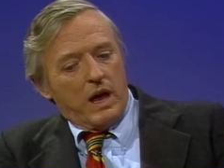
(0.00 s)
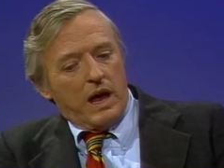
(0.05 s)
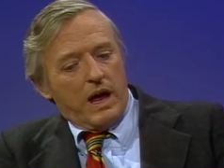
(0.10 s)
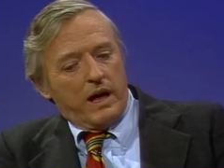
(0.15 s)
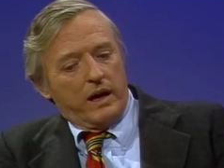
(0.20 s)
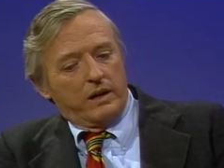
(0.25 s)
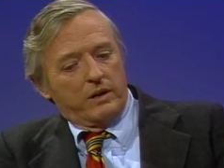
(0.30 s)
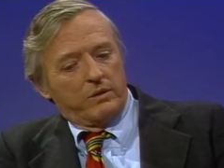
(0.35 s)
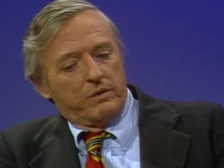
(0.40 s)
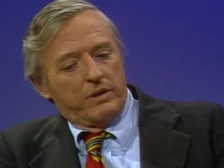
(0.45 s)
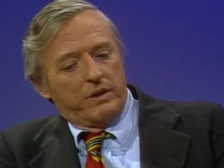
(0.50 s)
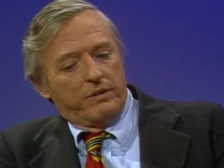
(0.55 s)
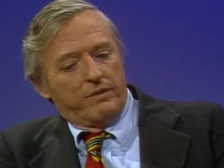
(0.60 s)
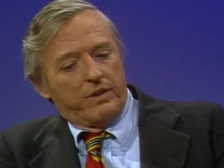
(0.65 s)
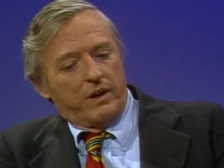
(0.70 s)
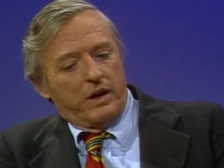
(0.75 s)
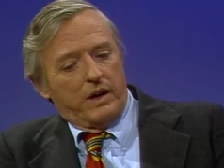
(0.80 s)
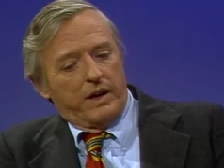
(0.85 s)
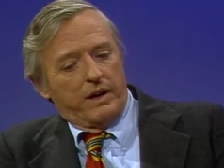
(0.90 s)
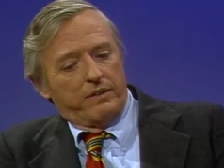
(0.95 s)
actually,
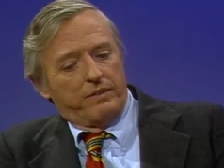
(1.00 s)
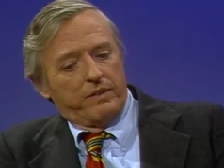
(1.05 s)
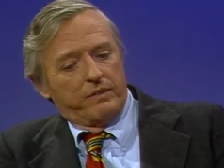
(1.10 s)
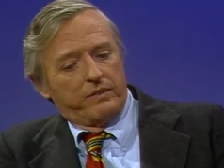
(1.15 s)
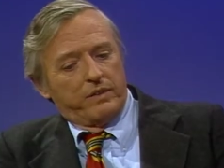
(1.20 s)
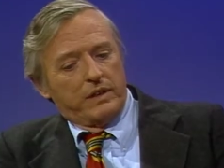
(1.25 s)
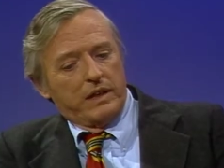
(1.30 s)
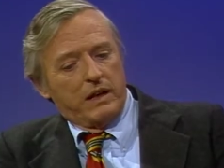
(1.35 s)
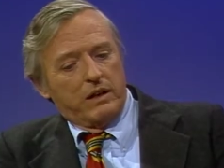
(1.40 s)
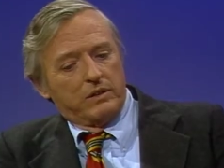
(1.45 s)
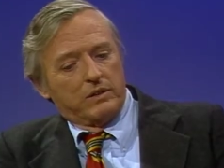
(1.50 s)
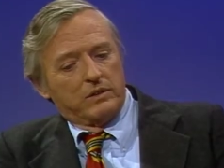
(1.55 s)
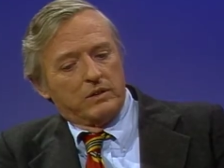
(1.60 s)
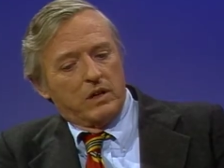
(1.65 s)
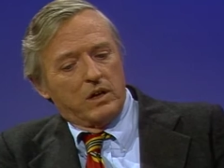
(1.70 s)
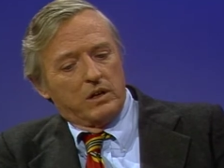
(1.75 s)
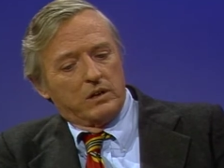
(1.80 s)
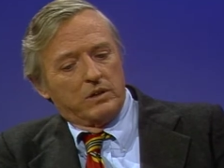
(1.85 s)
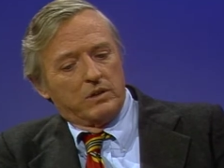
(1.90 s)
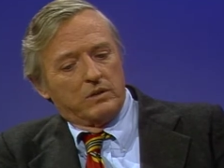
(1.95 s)
a
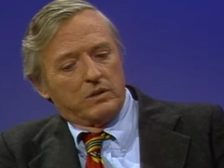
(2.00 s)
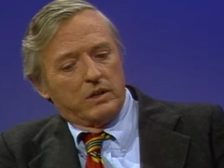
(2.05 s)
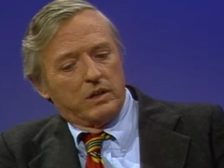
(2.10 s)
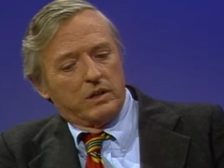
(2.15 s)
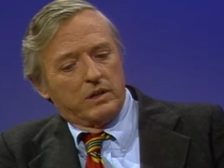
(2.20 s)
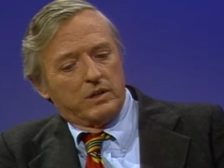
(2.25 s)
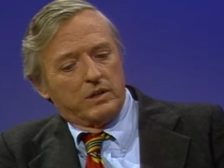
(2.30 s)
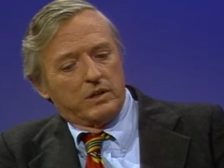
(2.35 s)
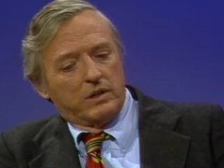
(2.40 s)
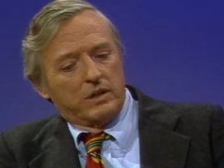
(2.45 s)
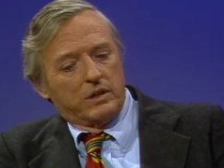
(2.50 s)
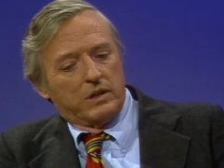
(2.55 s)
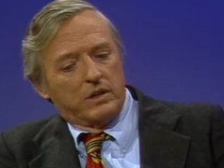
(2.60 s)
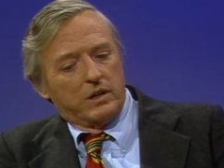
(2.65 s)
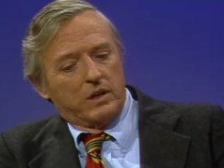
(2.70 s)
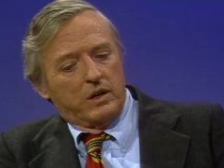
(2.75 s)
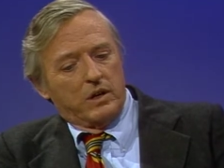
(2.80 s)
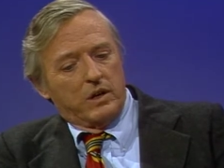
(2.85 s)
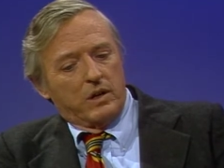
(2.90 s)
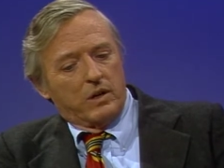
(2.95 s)
$50,000 donation
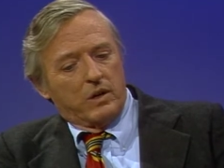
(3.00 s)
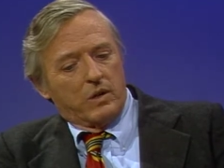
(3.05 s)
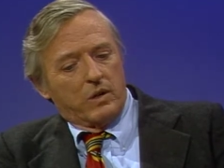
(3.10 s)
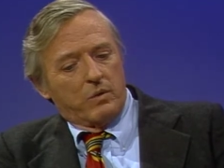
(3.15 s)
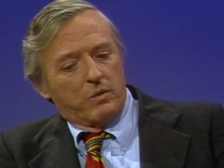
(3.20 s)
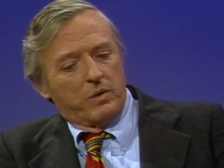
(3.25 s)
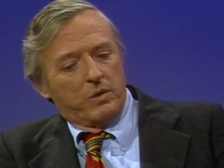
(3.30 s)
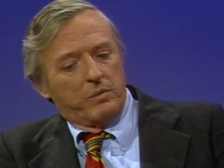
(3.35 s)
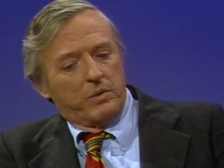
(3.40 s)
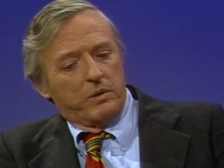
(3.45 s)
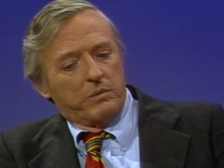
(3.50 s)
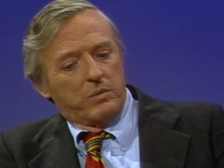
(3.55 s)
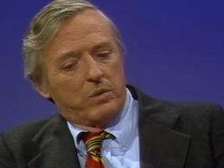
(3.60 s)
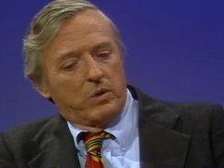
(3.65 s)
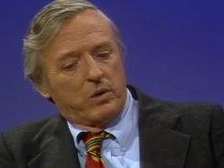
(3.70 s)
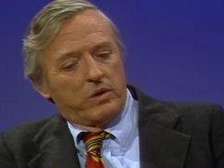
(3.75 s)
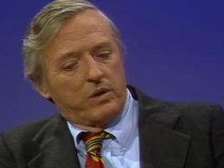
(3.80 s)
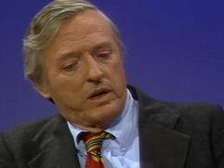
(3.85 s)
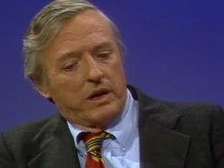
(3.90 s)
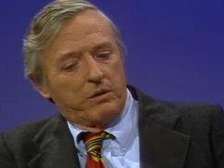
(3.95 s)
would be
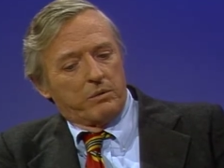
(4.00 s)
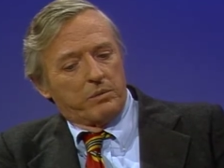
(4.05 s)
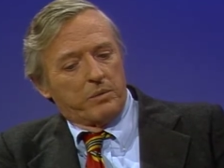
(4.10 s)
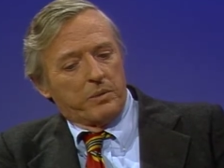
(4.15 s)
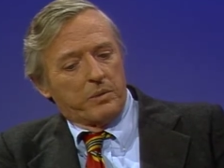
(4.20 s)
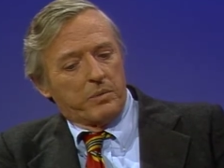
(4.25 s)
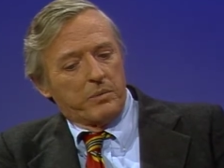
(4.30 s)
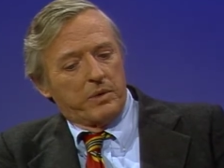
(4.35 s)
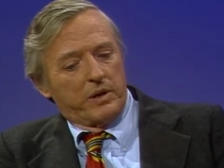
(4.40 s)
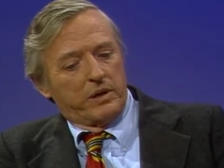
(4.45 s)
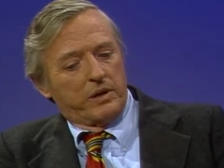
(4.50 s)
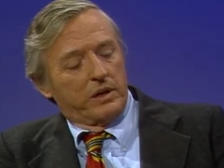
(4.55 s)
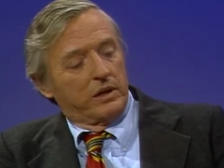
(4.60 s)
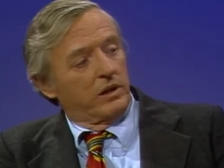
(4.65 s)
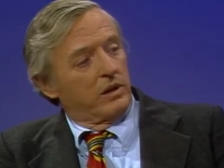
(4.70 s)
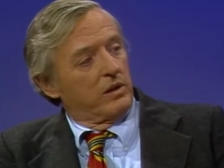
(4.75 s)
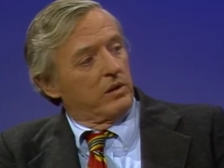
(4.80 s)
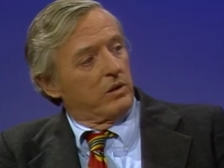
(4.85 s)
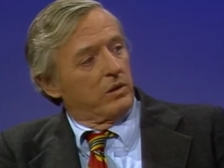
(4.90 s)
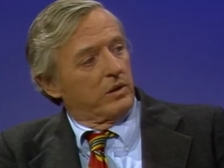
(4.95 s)
more than I would be permitted
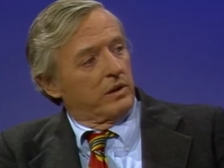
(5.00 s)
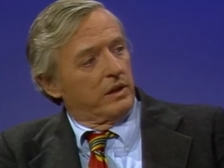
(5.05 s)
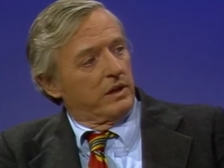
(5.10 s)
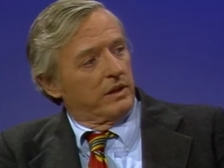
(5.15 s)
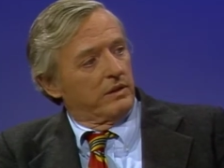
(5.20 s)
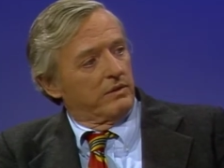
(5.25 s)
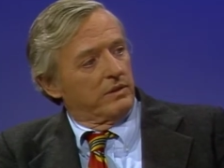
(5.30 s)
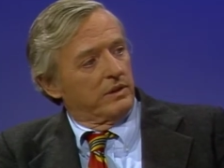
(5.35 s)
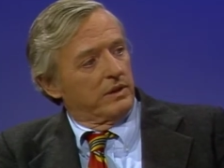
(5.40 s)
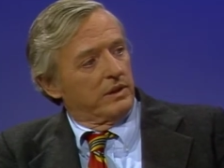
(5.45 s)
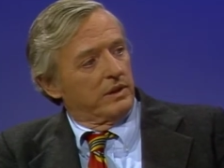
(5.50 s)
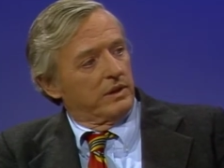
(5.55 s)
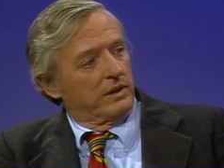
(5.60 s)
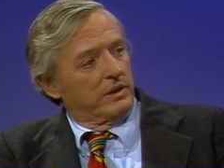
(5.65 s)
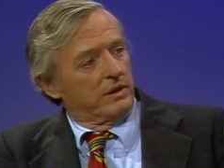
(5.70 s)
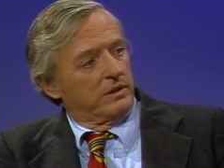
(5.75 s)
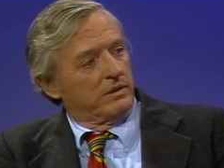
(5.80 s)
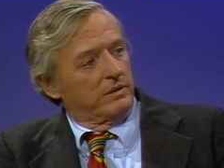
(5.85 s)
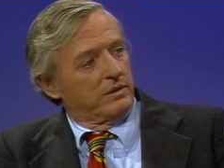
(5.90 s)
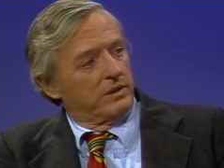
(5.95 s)
under the law to give, wouldn't it,
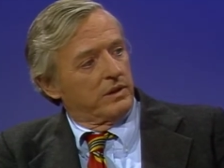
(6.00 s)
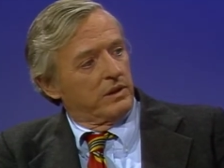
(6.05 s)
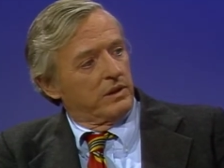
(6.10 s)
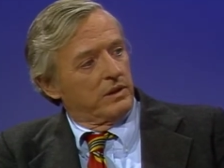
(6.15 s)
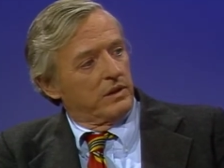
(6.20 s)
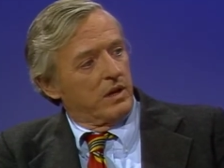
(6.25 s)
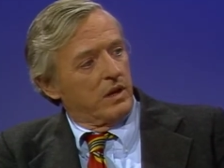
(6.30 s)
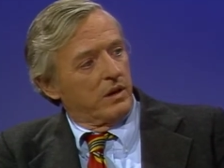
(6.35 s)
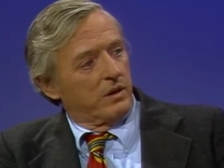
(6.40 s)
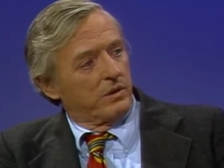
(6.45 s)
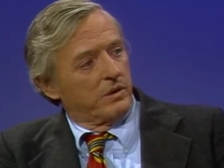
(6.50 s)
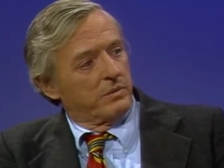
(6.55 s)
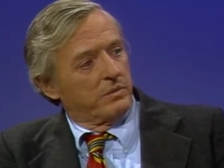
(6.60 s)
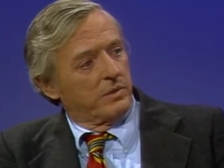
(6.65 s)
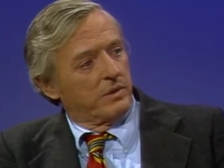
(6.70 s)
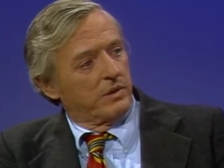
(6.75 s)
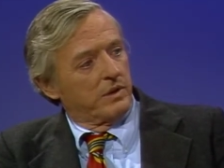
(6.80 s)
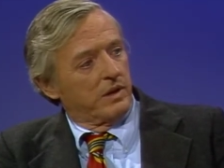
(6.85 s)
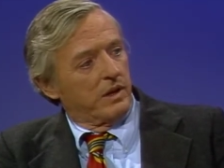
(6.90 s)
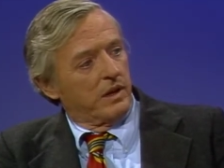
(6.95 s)
to a single congressman